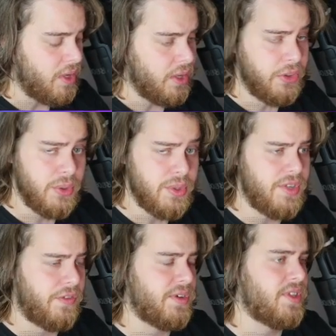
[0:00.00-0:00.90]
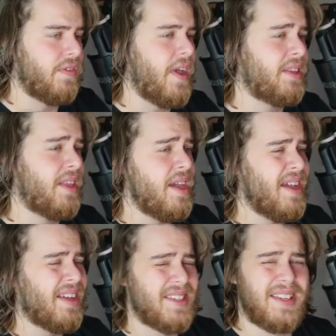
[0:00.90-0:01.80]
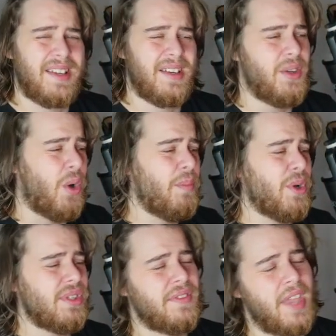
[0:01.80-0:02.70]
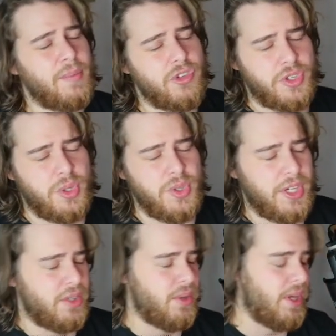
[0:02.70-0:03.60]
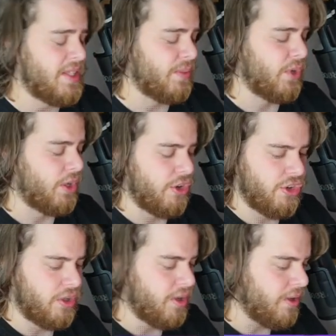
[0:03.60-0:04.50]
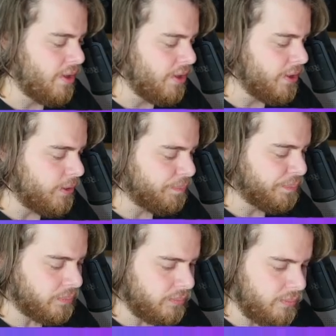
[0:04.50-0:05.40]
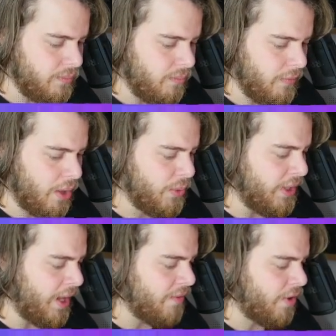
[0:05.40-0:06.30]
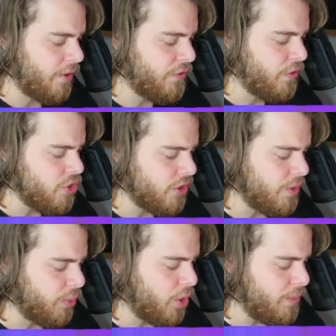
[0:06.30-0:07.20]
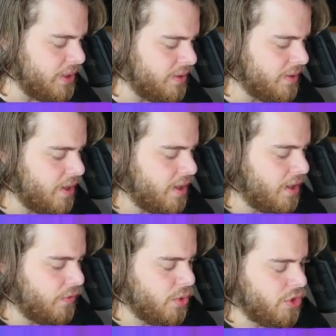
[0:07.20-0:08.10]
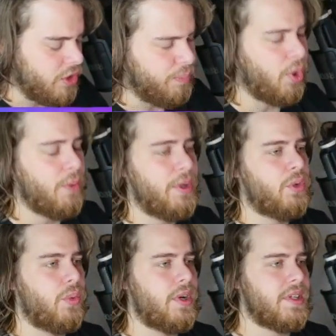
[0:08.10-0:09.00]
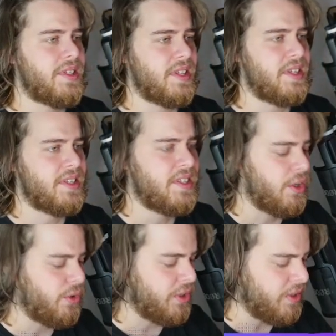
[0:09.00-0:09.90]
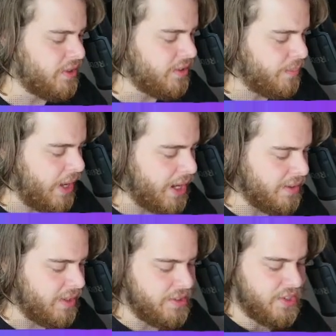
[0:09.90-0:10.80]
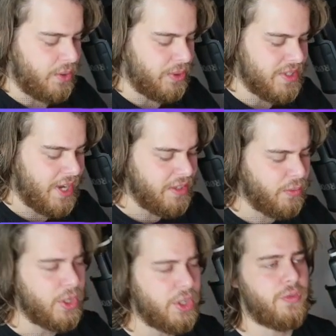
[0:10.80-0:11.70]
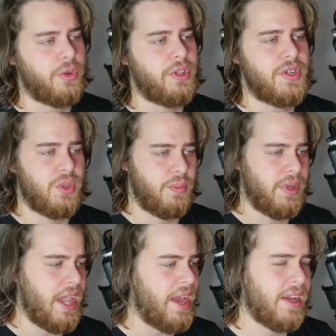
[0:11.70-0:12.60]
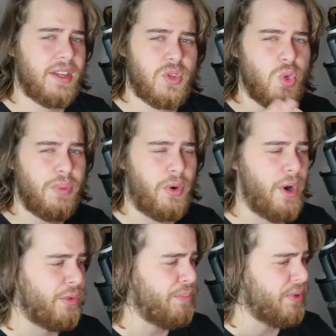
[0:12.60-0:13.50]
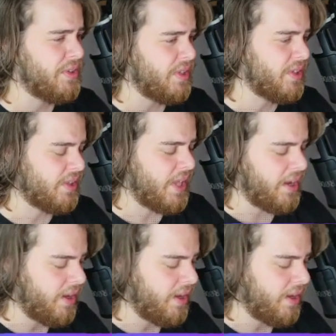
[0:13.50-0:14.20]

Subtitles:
use the first effect because, you know, most of the time you're just using it to get some recursion. We have a fusion deployment. Fusion deployment was a secret in the magazine, so it's kind of weird for this to be getting a super rare reprint in the deck.